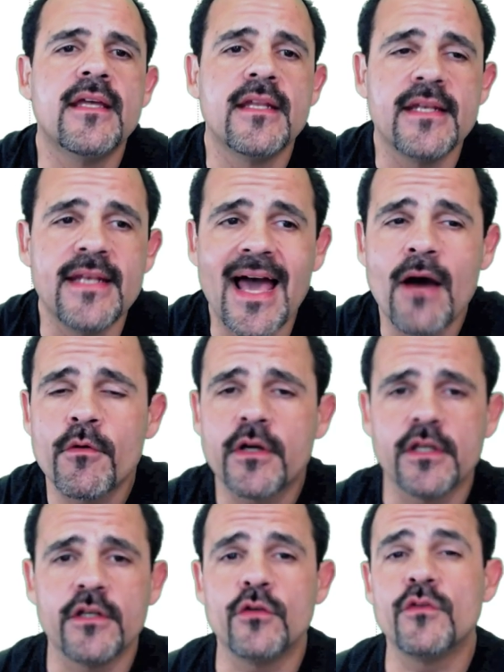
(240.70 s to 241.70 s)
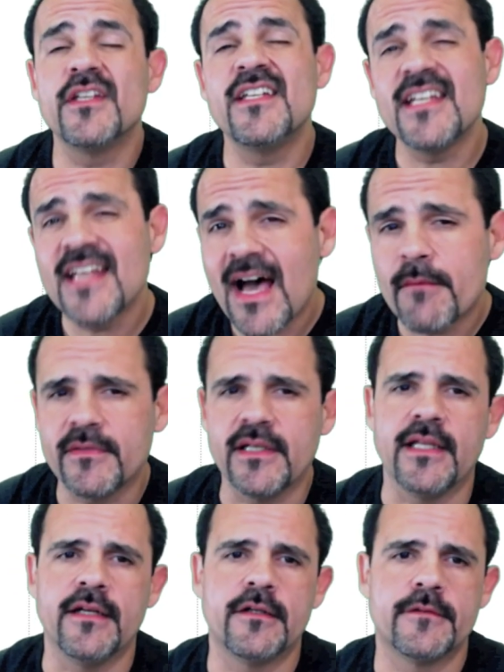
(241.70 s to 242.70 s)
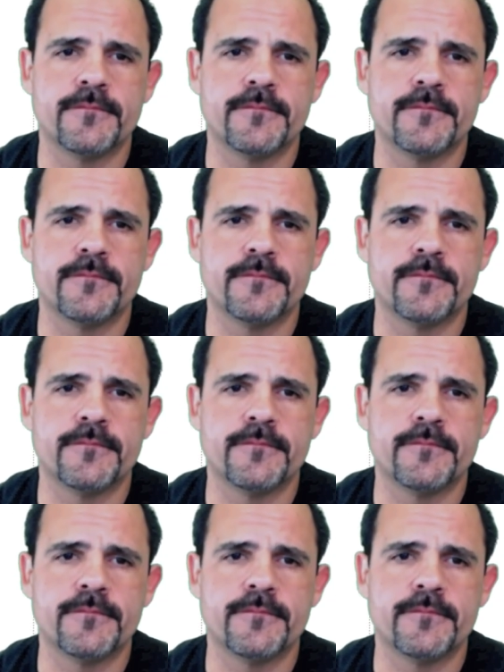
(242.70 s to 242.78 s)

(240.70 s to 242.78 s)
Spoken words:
Now we're going to do the denominator.